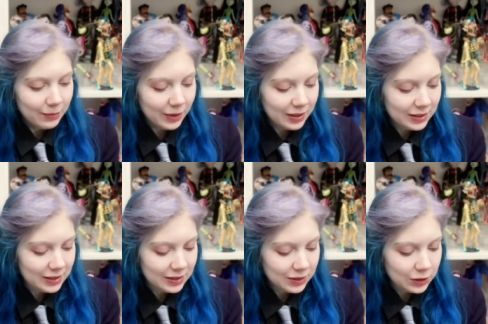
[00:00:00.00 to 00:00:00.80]
but
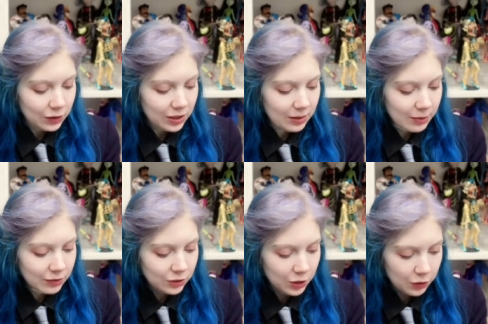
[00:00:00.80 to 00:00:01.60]
talking about
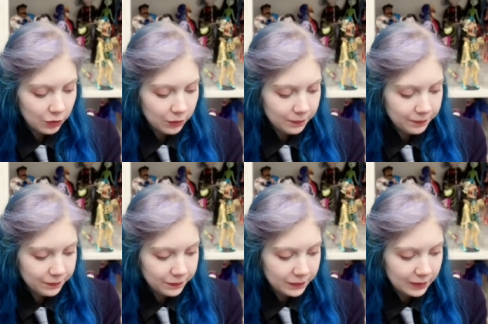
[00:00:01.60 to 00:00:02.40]
her,
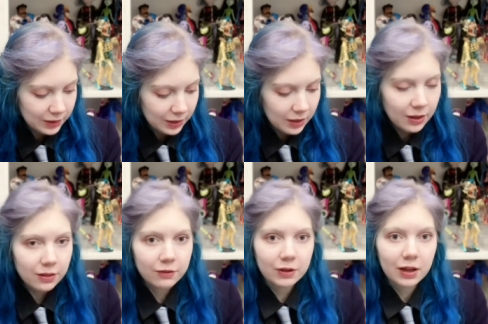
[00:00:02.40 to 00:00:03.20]

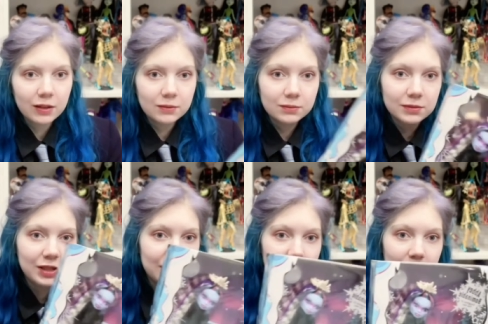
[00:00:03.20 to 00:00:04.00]
there are
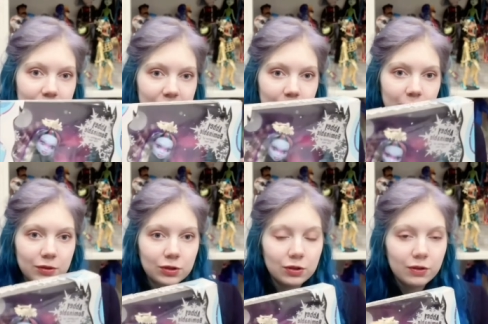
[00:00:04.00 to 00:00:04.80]
details about
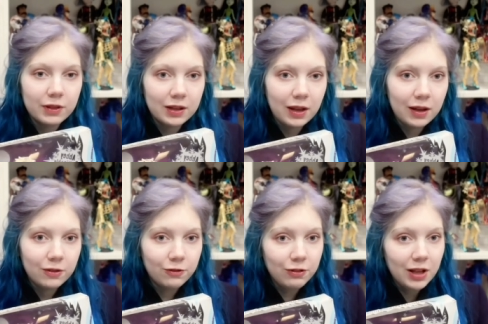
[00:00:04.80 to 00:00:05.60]
her that I
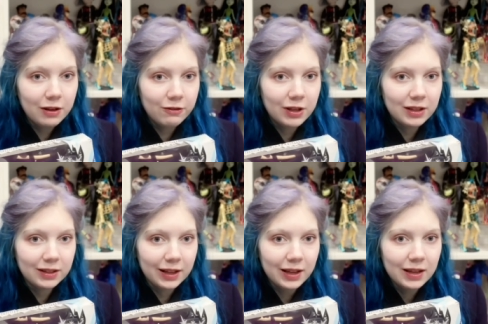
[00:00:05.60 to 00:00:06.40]
really, really
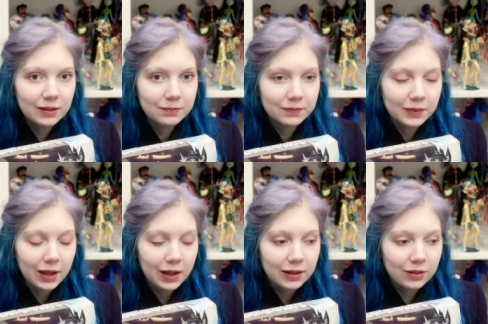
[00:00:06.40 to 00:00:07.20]
like.
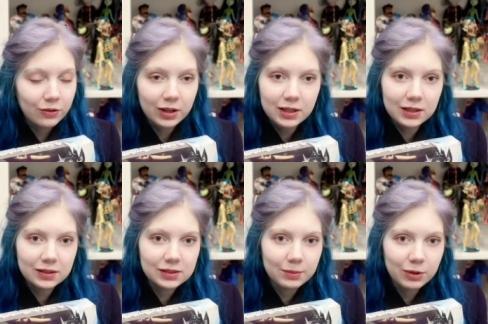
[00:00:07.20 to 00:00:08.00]
And there are
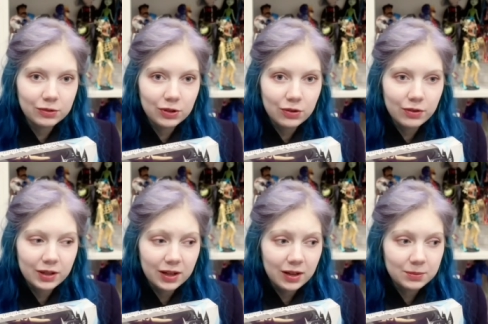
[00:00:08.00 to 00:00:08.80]
details about her that I
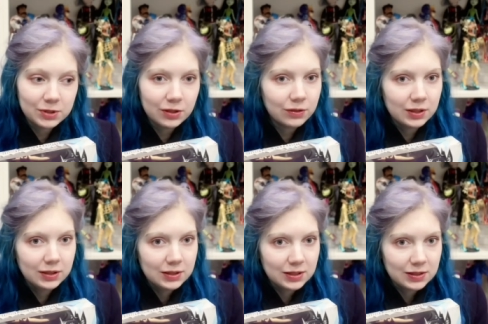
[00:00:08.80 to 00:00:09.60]
absolutely
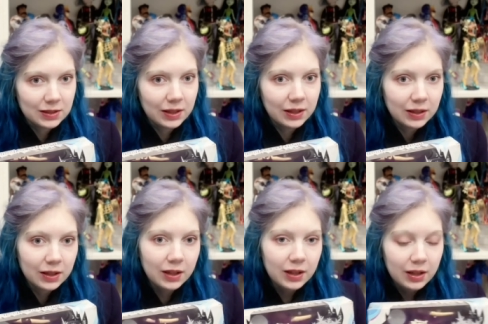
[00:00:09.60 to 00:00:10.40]
dislike.
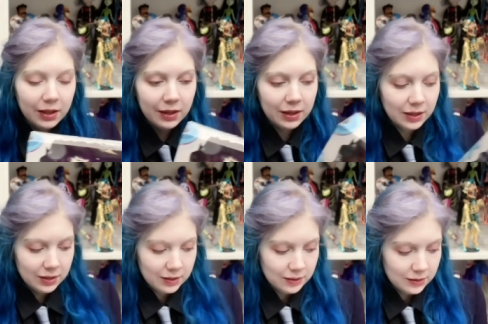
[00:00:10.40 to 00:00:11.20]

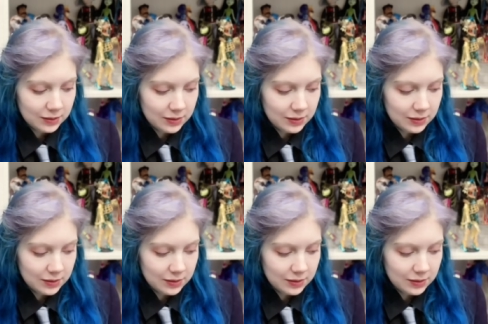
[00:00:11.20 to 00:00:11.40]
And